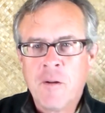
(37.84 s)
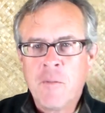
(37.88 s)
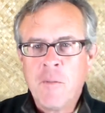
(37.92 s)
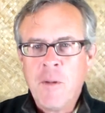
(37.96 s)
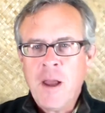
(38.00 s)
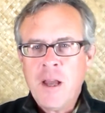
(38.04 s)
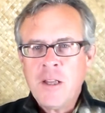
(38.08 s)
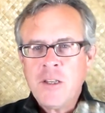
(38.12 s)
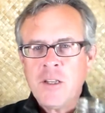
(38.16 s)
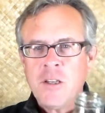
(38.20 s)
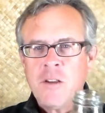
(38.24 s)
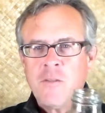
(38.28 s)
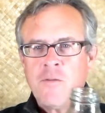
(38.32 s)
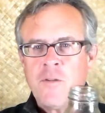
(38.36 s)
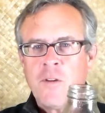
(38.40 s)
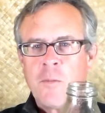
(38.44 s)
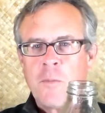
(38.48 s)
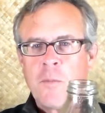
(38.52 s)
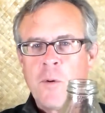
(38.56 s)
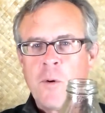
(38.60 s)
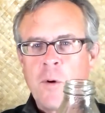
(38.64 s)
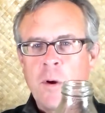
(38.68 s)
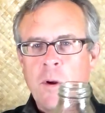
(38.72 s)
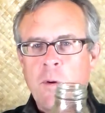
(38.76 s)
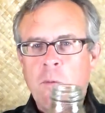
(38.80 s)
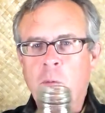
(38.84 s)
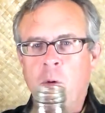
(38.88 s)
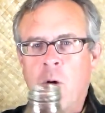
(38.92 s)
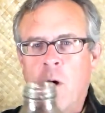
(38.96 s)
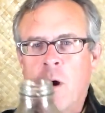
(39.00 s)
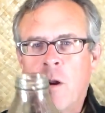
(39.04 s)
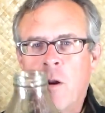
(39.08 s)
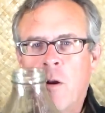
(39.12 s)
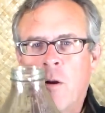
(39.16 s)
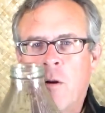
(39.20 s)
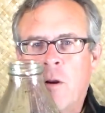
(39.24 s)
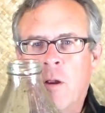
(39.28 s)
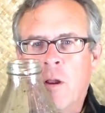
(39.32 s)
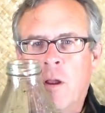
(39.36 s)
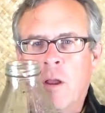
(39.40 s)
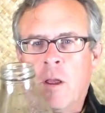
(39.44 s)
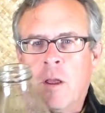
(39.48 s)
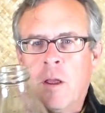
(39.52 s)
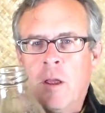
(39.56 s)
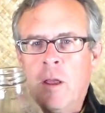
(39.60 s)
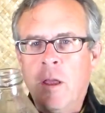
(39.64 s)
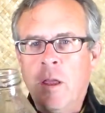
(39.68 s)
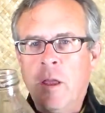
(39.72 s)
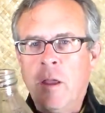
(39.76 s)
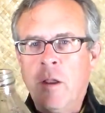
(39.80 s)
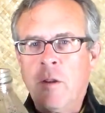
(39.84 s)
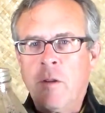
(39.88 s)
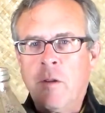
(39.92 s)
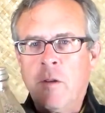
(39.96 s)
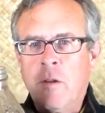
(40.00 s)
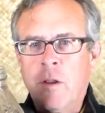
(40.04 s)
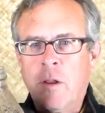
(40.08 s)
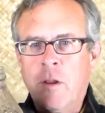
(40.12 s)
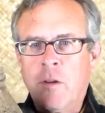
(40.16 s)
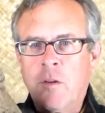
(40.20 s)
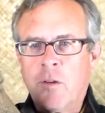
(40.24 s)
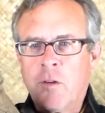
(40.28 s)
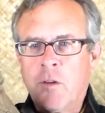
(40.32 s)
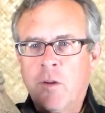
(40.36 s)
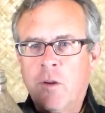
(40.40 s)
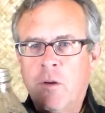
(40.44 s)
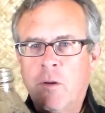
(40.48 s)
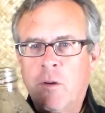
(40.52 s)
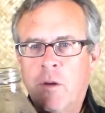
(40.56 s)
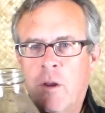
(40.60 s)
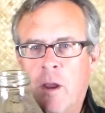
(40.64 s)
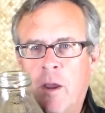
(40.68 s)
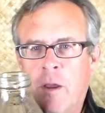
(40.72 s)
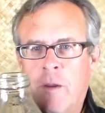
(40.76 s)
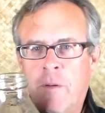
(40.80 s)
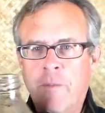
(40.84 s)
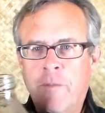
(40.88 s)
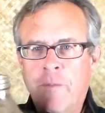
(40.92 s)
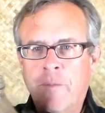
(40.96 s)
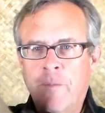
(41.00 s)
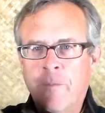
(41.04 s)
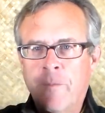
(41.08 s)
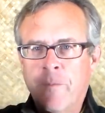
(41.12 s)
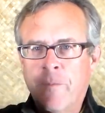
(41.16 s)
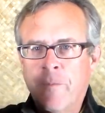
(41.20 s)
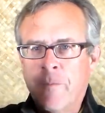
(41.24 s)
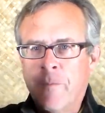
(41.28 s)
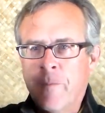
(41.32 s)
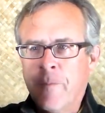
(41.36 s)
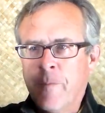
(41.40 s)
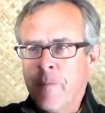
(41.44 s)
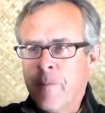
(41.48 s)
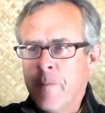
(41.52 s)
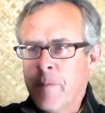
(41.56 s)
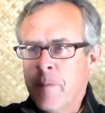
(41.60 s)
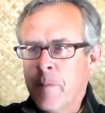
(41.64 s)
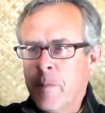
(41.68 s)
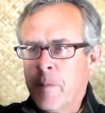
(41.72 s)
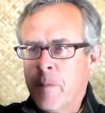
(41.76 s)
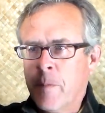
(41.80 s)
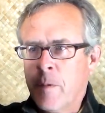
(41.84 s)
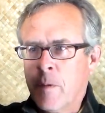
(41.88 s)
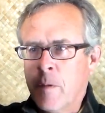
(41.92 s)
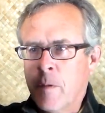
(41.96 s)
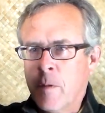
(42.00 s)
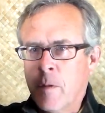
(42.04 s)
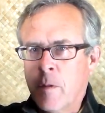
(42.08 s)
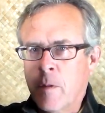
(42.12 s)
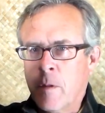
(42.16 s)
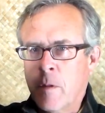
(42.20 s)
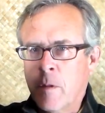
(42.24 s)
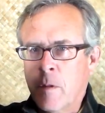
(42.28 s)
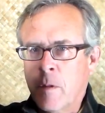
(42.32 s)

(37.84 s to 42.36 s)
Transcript: Imagine if you're pouring water into this. Okay.